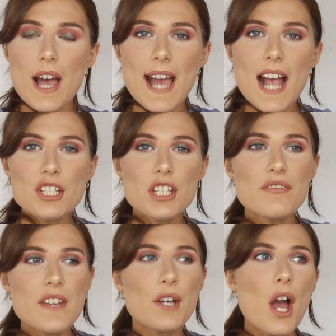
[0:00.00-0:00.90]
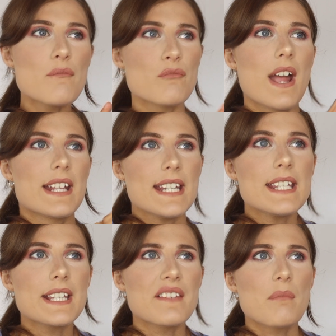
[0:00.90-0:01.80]
I actually think I'm ready
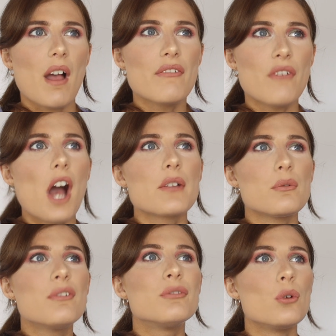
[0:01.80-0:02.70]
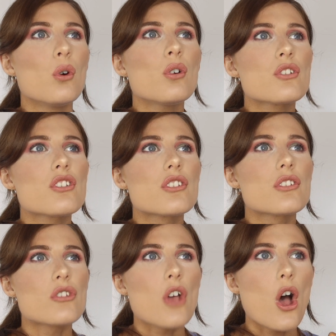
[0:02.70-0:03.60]
to give my final thoughts,
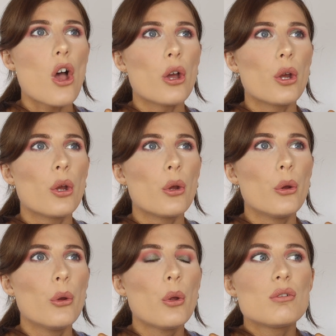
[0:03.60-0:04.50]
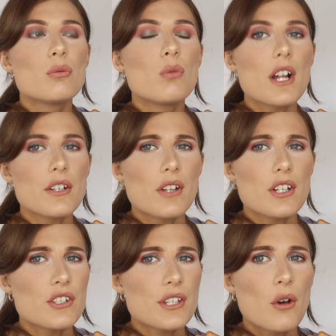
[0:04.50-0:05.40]
so why don't
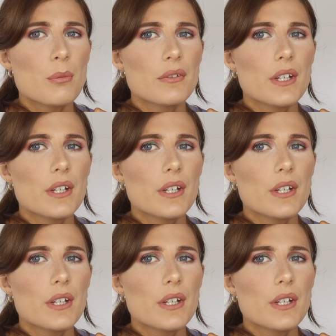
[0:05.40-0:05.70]
I just get on with